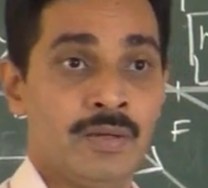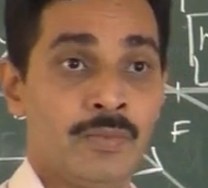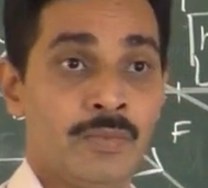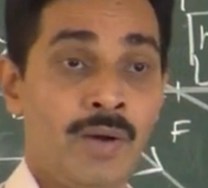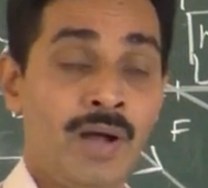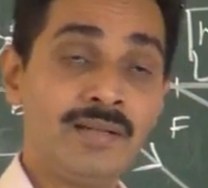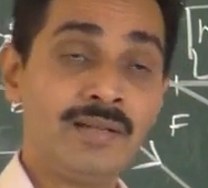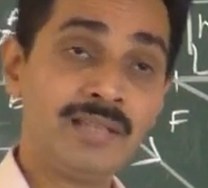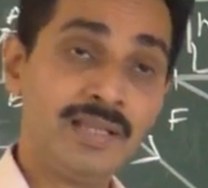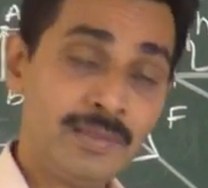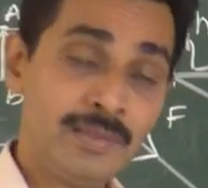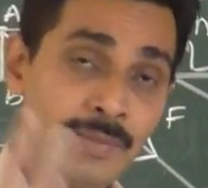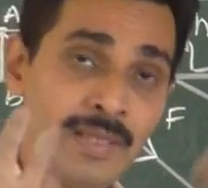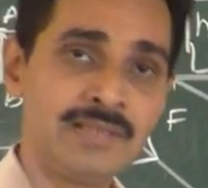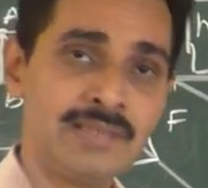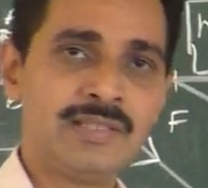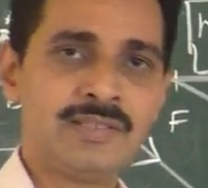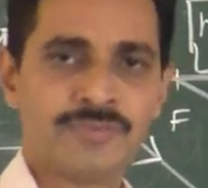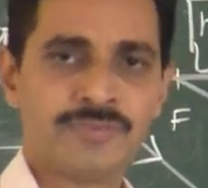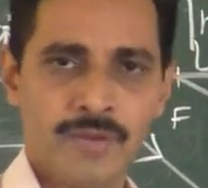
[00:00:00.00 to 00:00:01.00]
what the
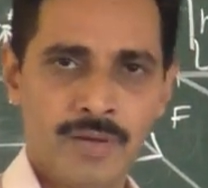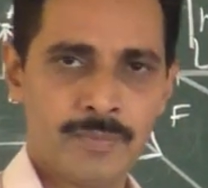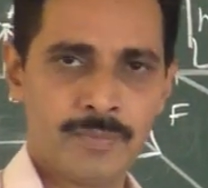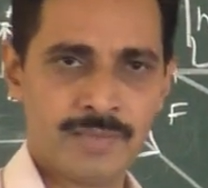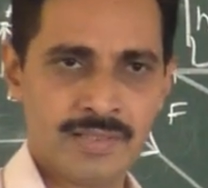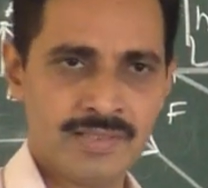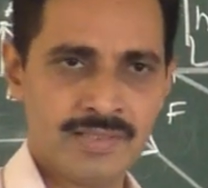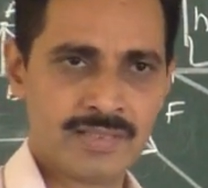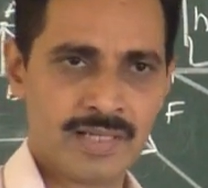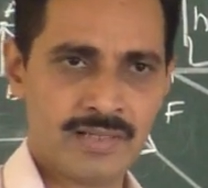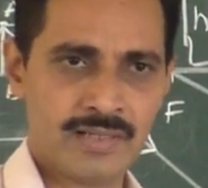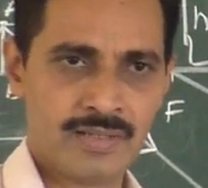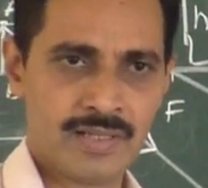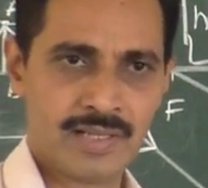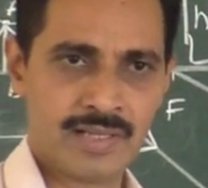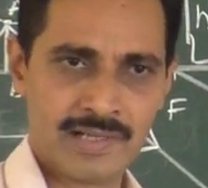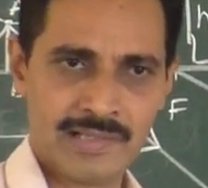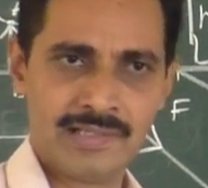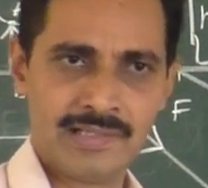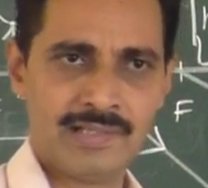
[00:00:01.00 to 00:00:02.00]
image is formed inside
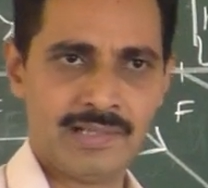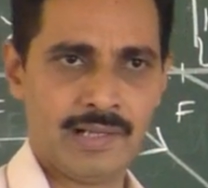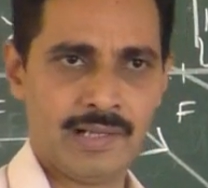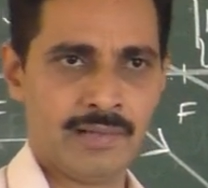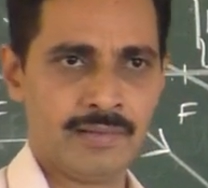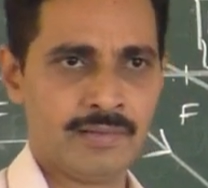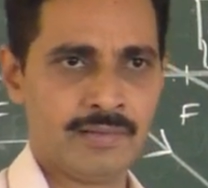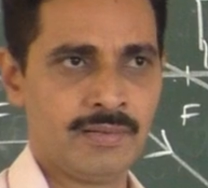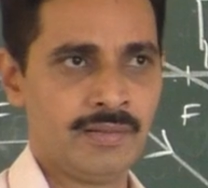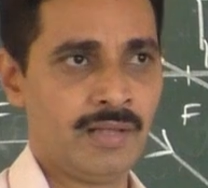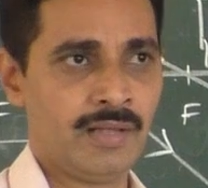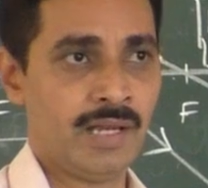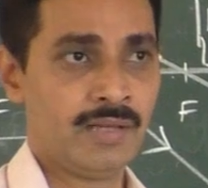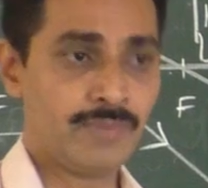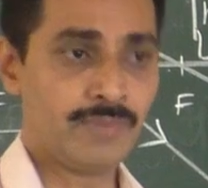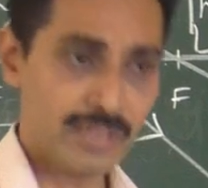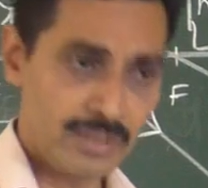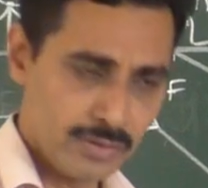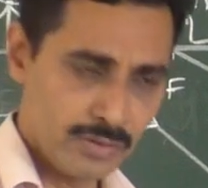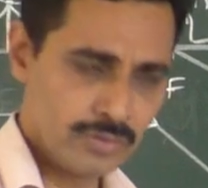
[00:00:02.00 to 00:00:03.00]
the retina,
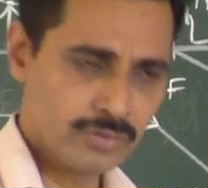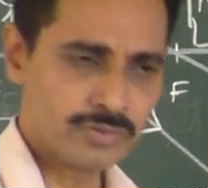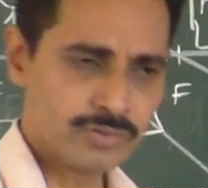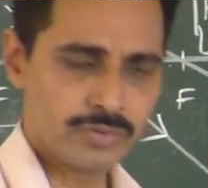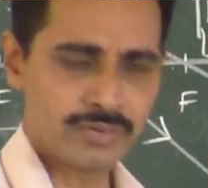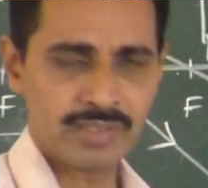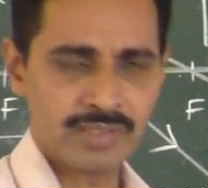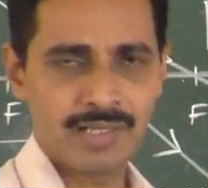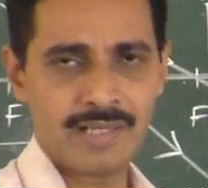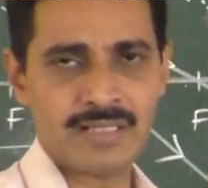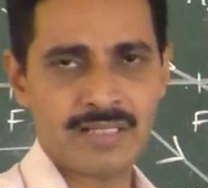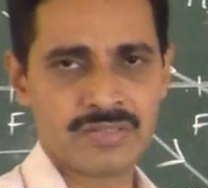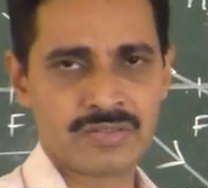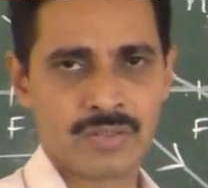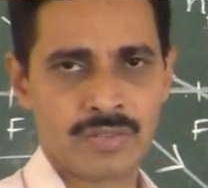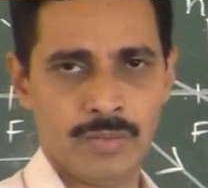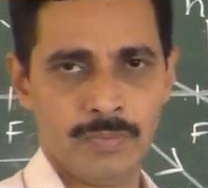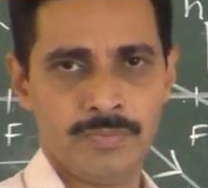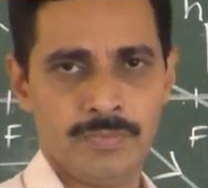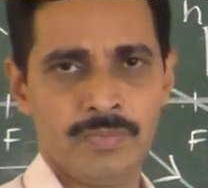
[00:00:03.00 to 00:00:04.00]
and when you look through the
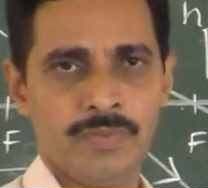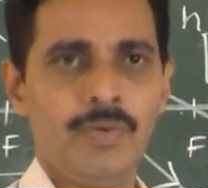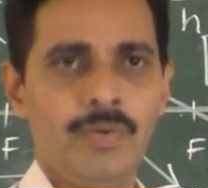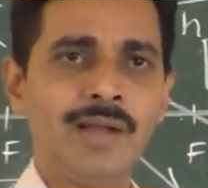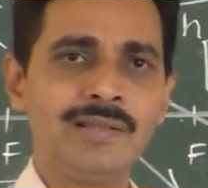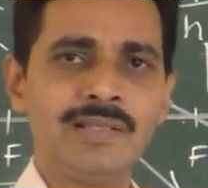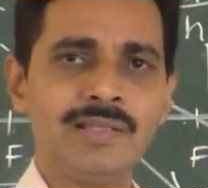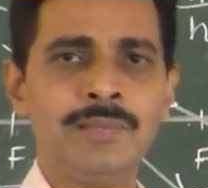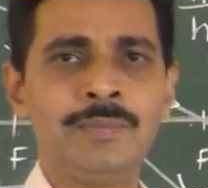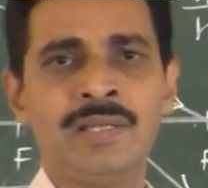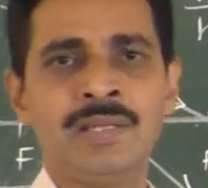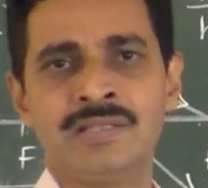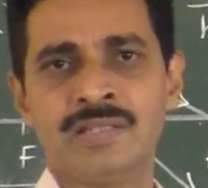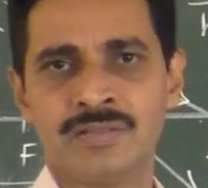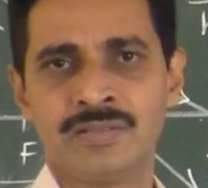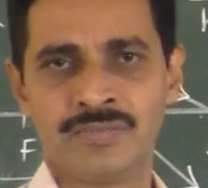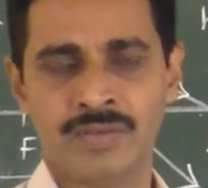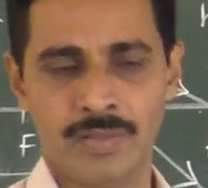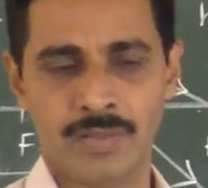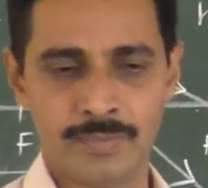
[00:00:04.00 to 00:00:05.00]
telescope, what the image
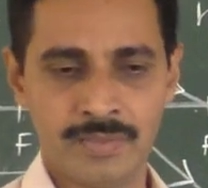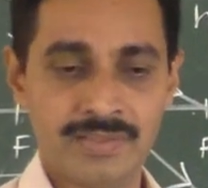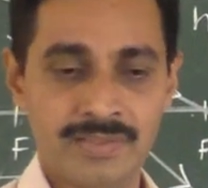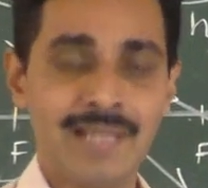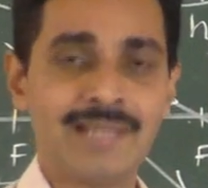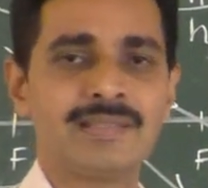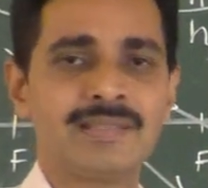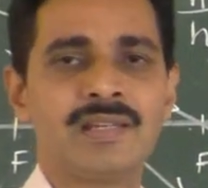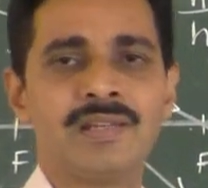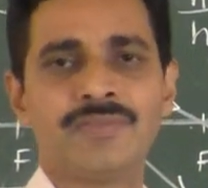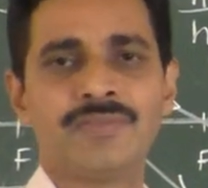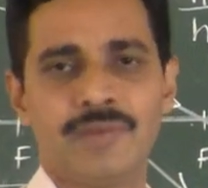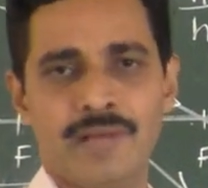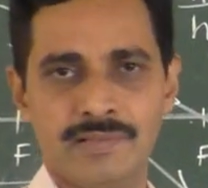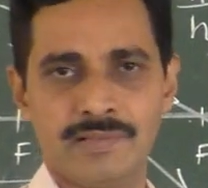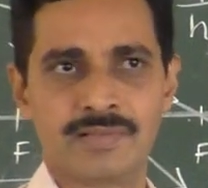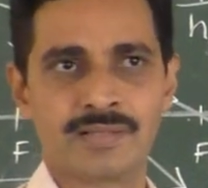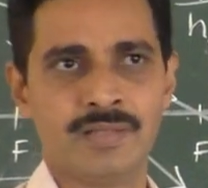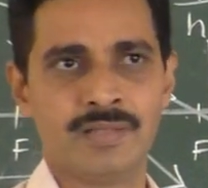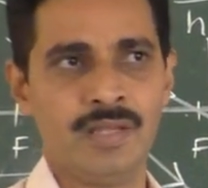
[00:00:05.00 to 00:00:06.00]
is formed, there is a
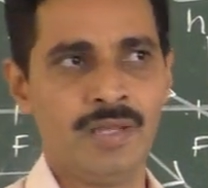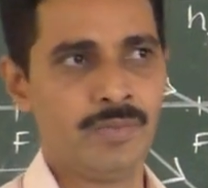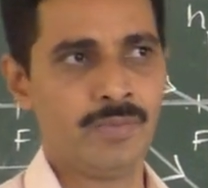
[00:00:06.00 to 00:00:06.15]
difference.